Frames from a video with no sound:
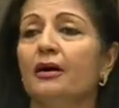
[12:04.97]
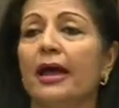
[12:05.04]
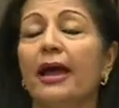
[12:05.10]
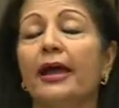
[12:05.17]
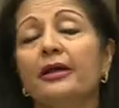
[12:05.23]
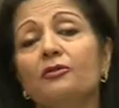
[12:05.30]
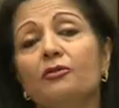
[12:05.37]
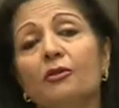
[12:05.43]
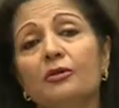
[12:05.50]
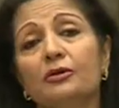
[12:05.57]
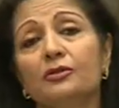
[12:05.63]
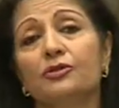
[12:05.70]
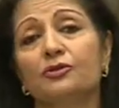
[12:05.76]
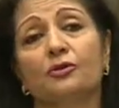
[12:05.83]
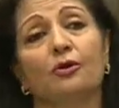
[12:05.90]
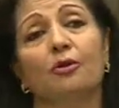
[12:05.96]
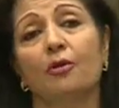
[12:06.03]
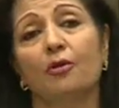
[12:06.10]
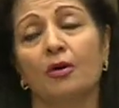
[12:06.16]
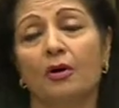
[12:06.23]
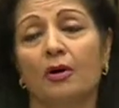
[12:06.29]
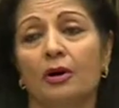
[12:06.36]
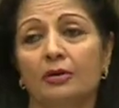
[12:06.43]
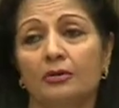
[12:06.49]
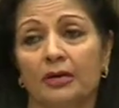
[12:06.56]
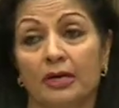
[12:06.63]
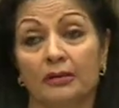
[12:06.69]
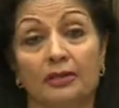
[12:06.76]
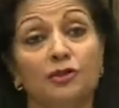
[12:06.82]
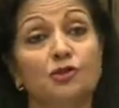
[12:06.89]
and also on
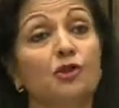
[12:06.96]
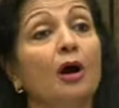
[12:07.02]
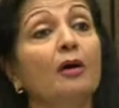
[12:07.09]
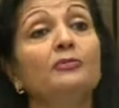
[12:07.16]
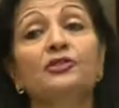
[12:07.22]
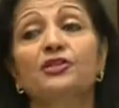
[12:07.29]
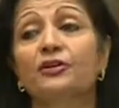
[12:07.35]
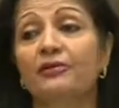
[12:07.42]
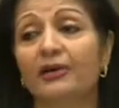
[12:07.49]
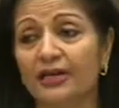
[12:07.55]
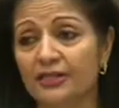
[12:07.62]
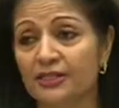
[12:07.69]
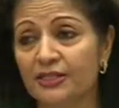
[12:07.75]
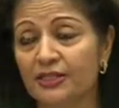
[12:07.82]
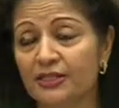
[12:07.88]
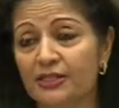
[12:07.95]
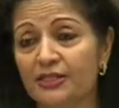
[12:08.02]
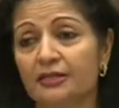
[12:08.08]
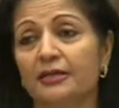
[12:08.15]
the jobs crisis.